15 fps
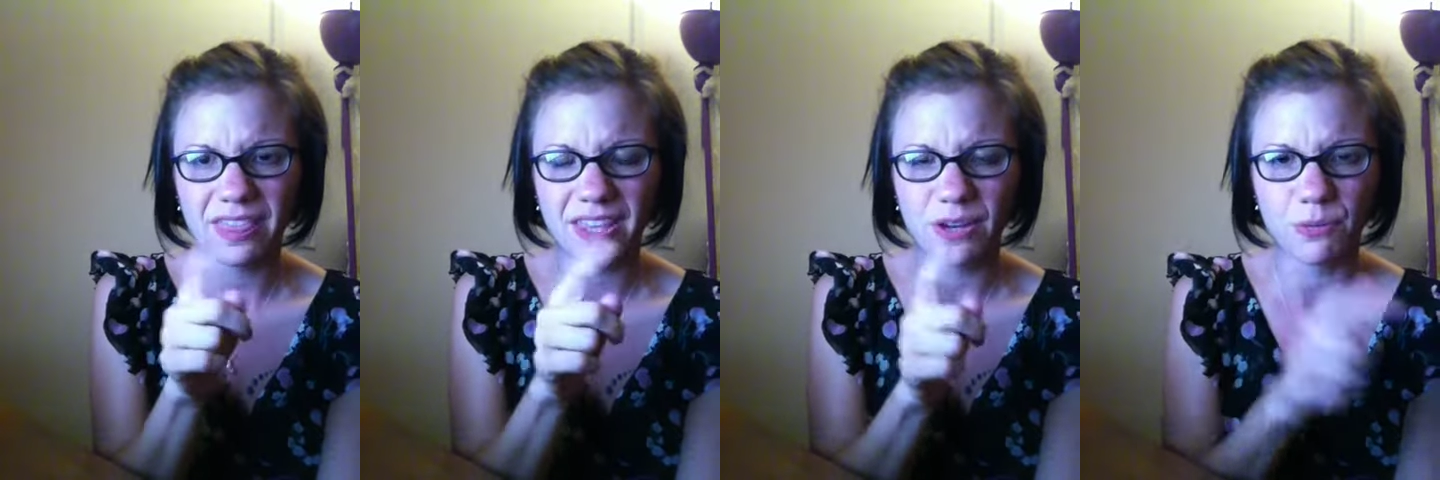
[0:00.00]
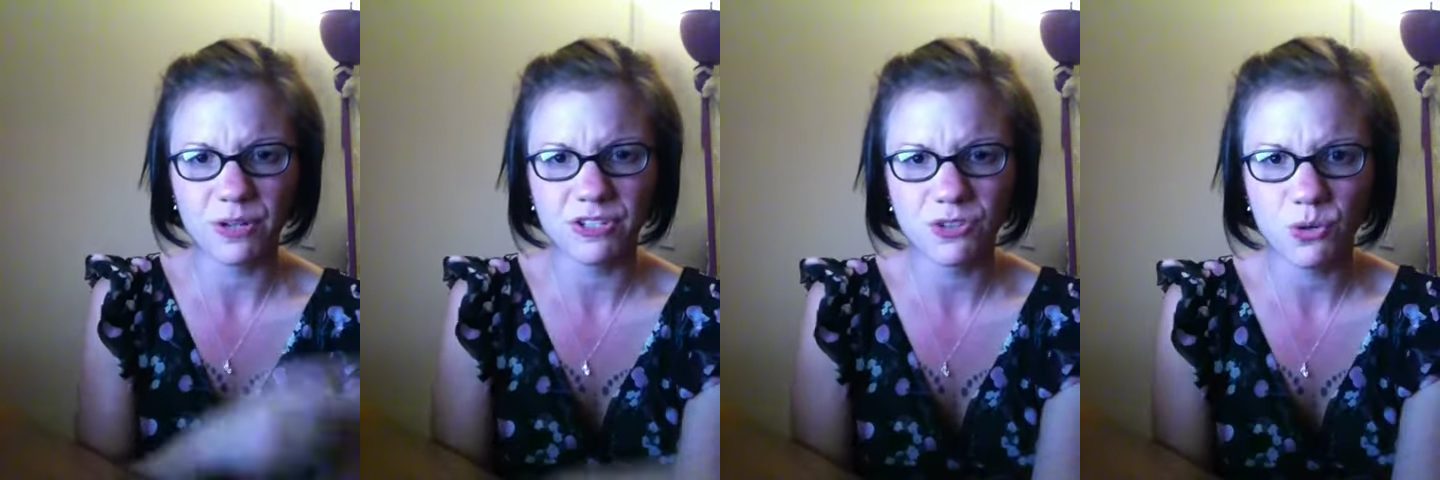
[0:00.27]
the
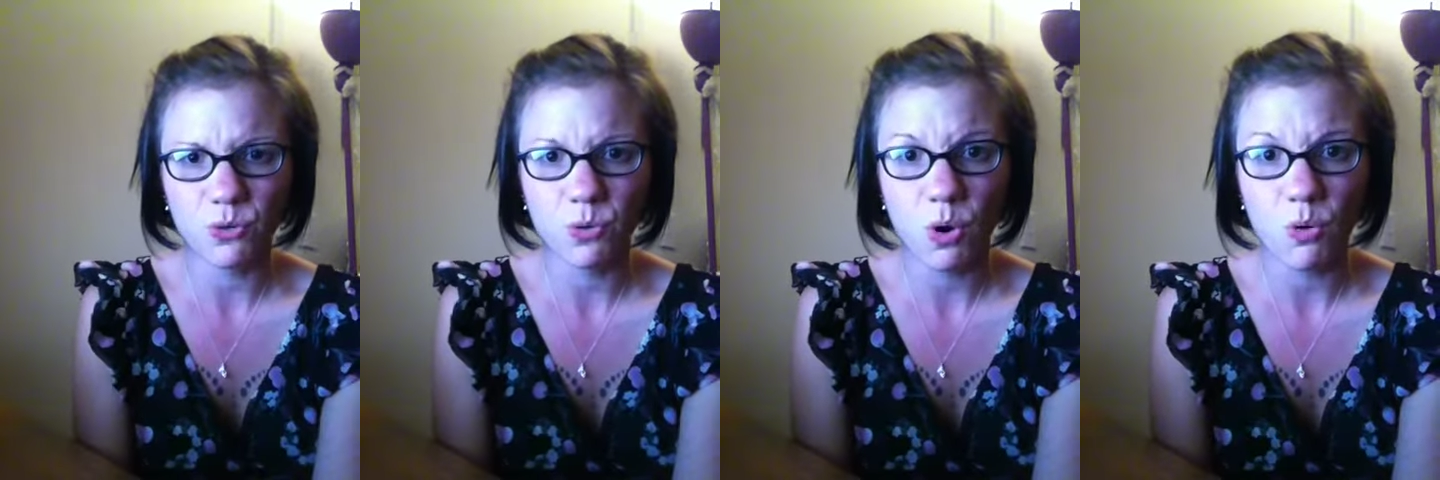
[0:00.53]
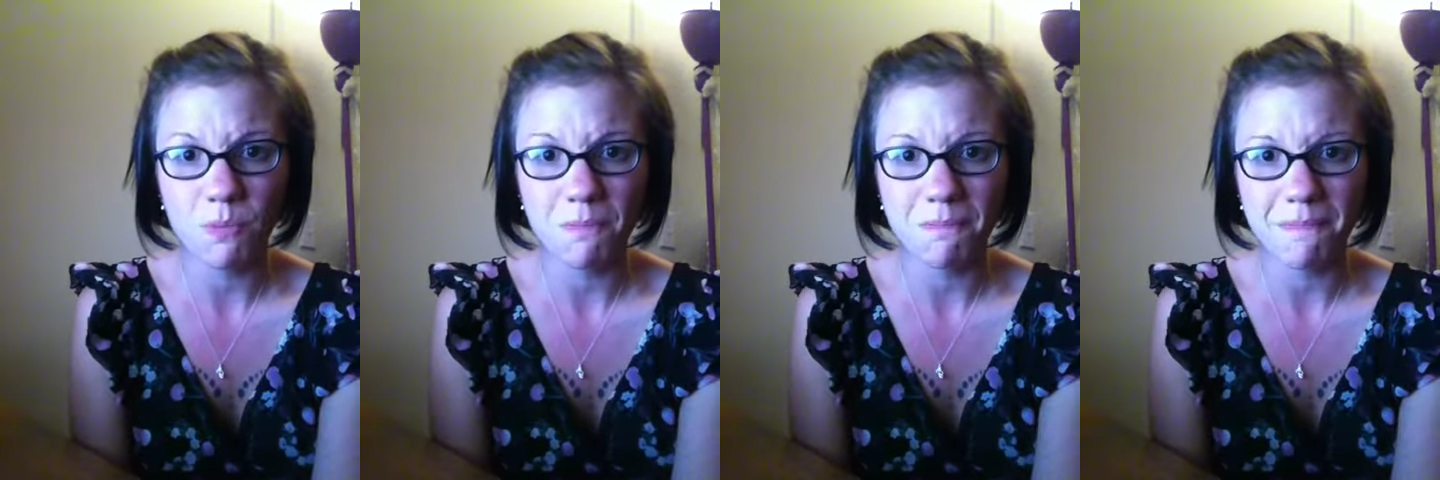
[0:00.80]
original
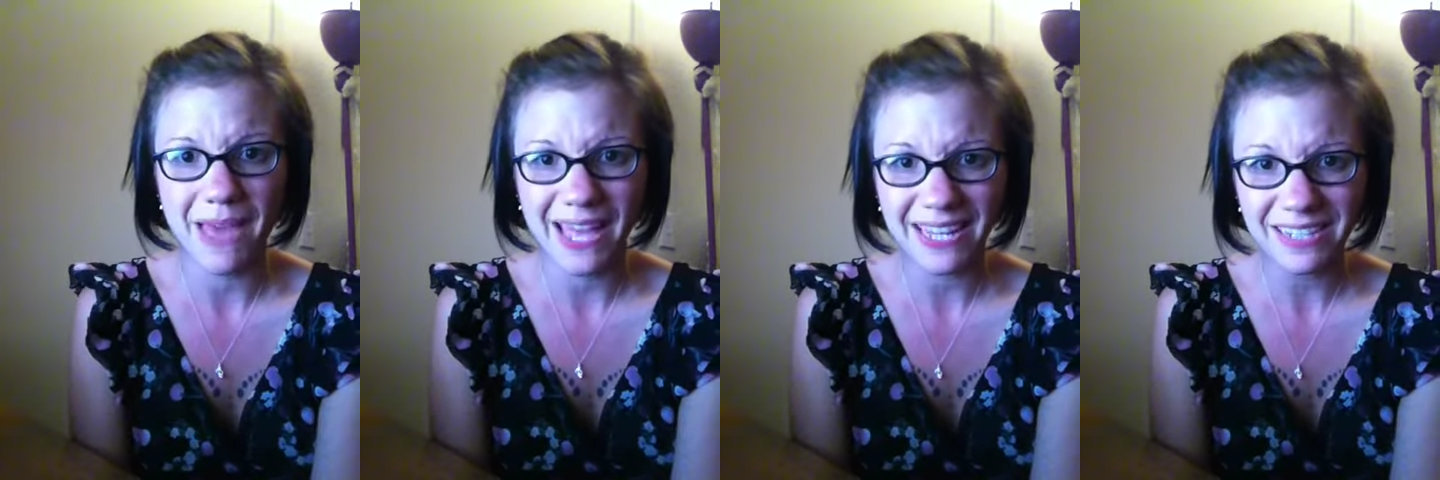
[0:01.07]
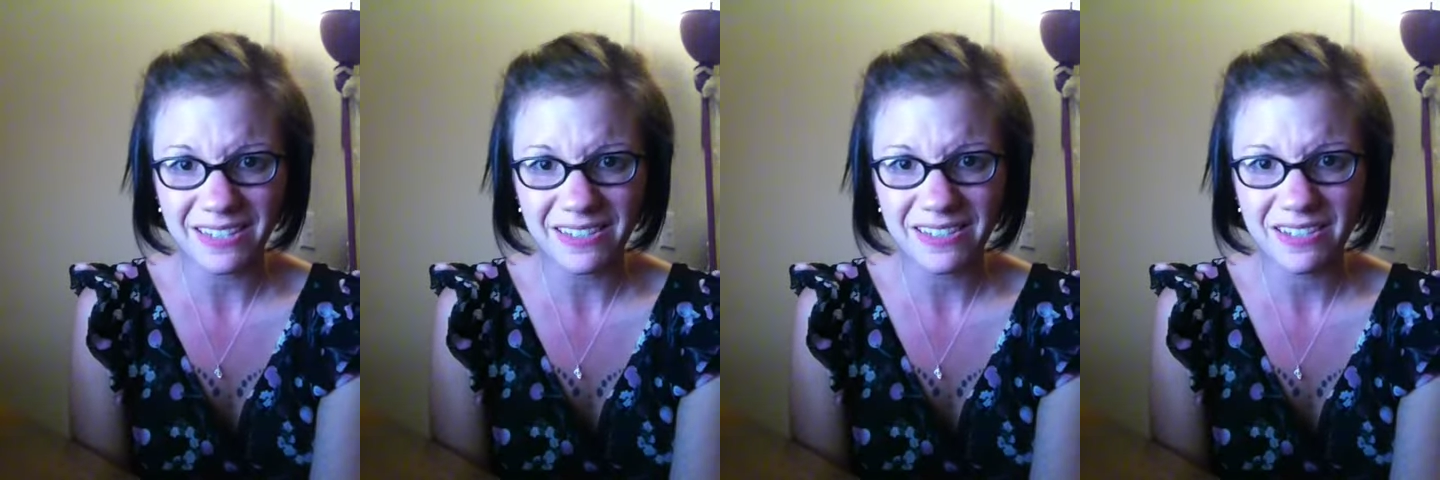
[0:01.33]
quote
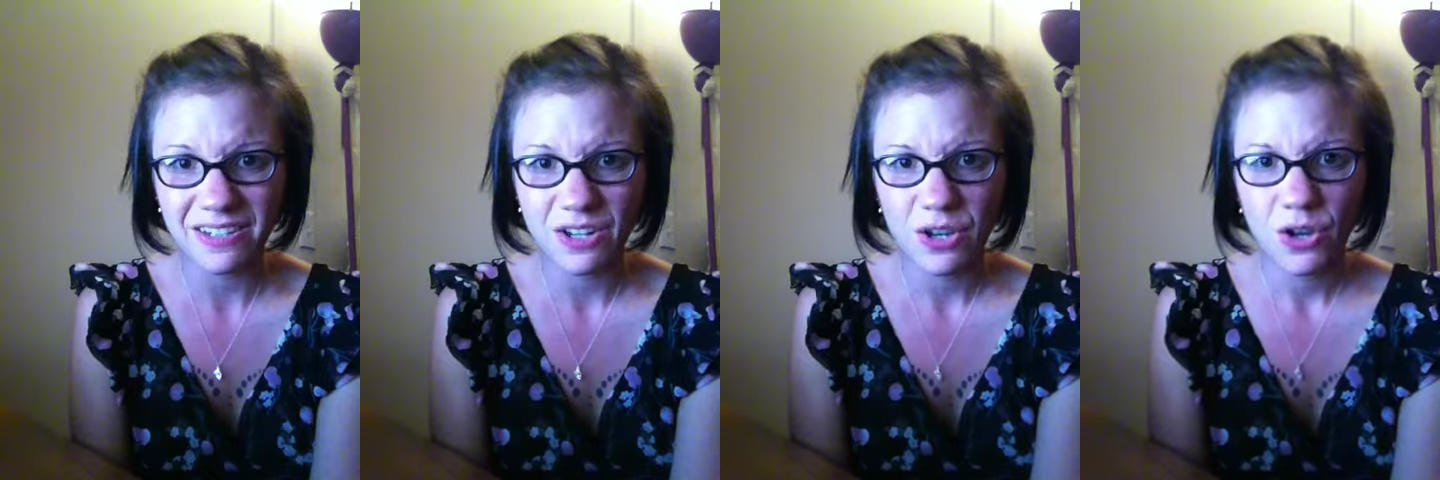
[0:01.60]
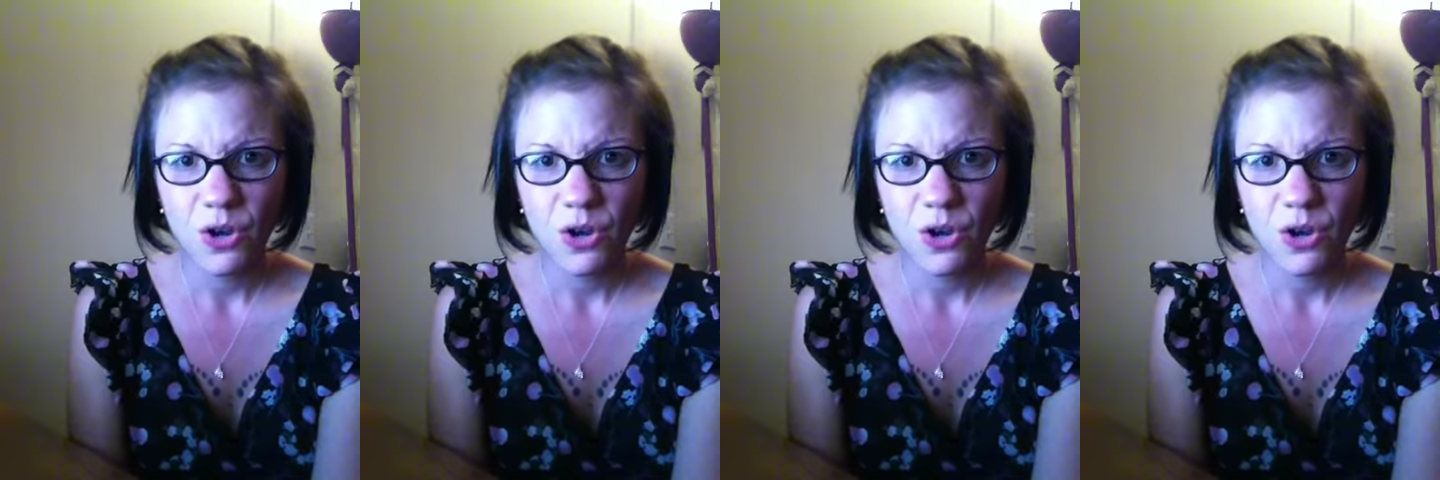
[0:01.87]
meant?